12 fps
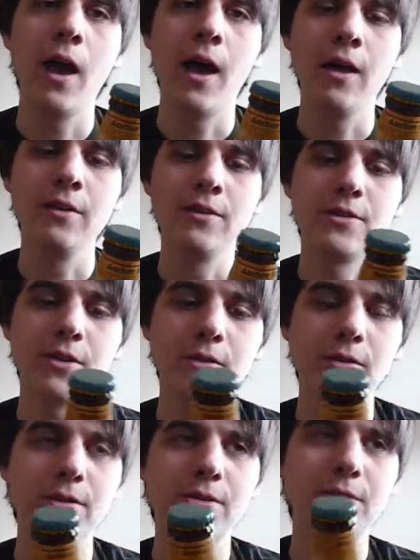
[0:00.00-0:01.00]
And
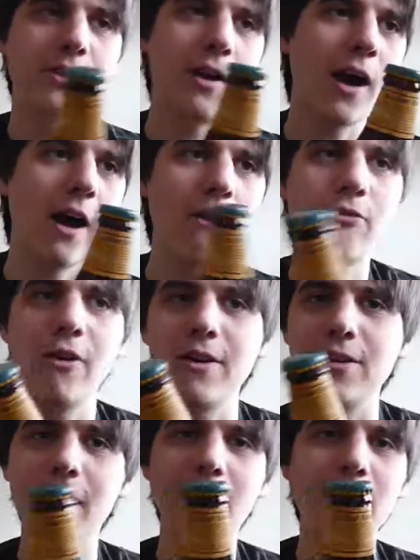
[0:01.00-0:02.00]
so this half
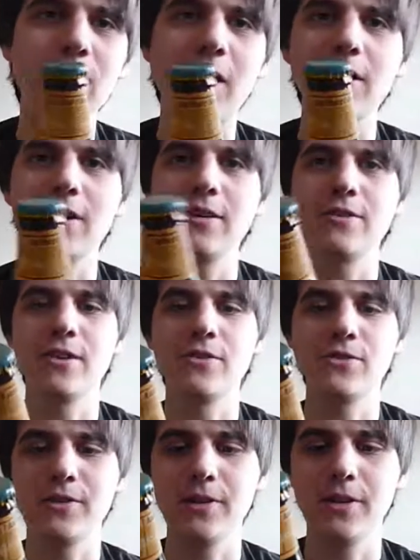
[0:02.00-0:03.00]
ale, half lager
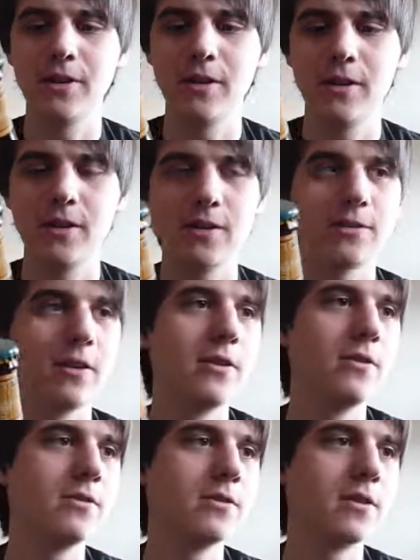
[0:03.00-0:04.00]
essentially. So they
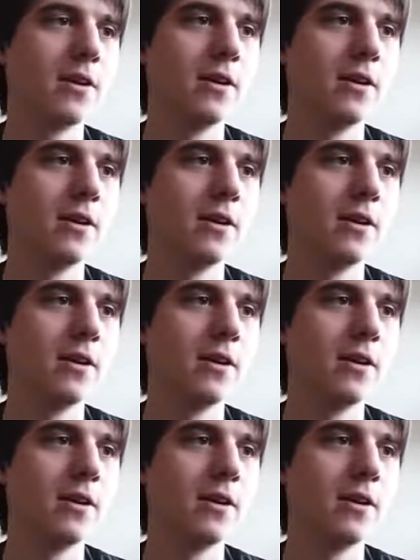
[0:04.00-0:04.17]
use